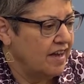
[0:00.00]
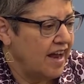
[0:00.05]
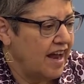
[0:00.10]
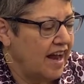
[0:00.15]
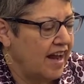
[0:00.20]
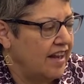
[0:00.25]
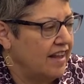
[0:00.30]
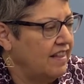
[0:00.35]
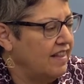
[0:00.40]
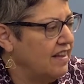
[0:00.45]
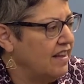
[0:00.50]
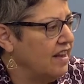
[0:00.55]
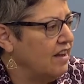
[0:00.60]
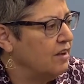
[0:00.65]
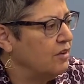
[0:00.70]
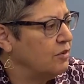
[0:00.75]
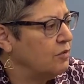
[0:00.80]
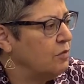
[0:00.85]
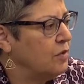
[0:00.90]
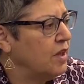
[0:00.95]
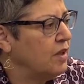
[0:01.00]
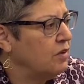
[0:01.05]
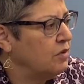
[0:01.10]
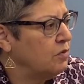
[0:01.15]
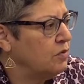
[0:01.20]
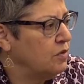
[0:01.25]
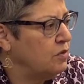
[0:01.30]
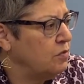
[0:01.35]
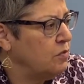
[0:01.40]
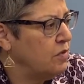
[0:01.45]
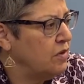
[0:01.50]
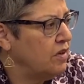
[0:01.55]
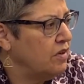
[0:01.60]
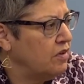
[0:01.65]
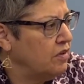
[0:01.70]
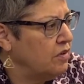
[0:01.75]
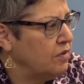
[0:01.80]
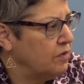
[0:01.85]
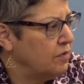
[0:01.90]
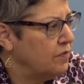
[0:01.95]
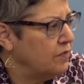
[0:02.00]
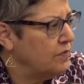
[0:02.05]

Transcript: anything else, what else would you want to do?